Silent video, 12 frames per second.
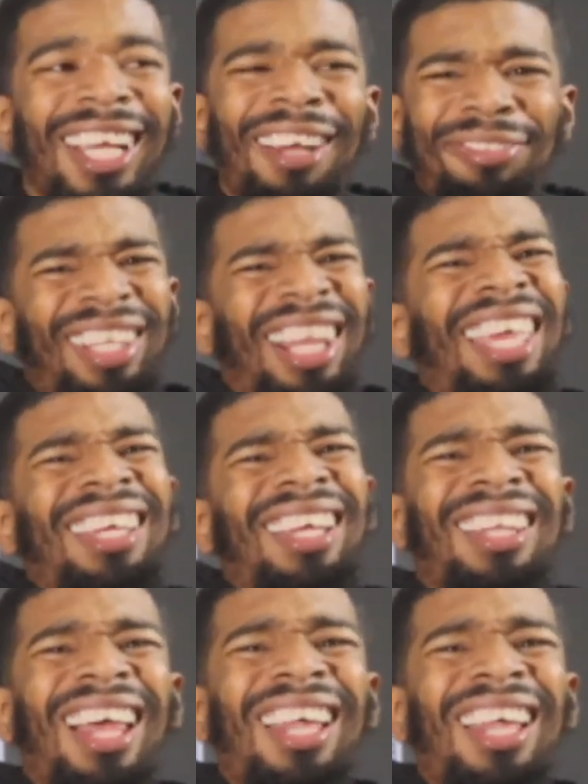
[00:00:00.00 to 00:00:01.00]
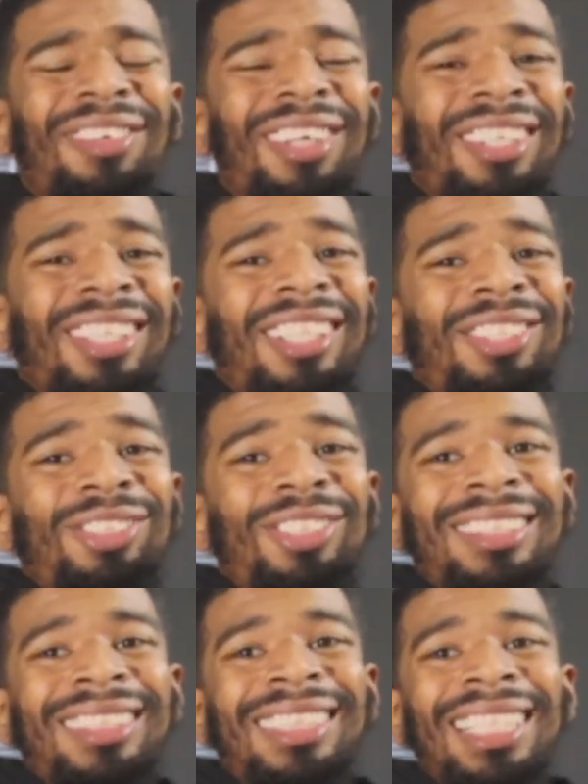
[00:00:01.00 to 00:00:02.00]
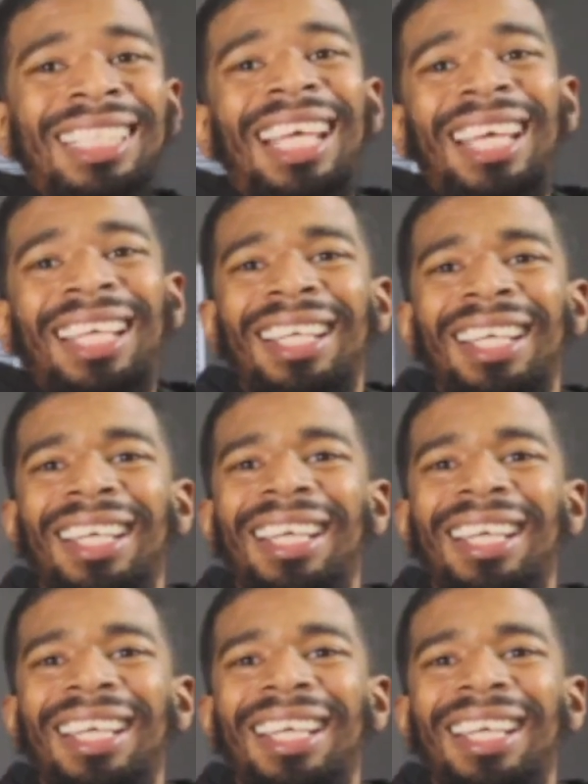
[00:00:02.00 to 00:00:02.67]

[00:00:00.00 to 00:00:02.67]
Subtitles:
I feel like a lot of other countries see that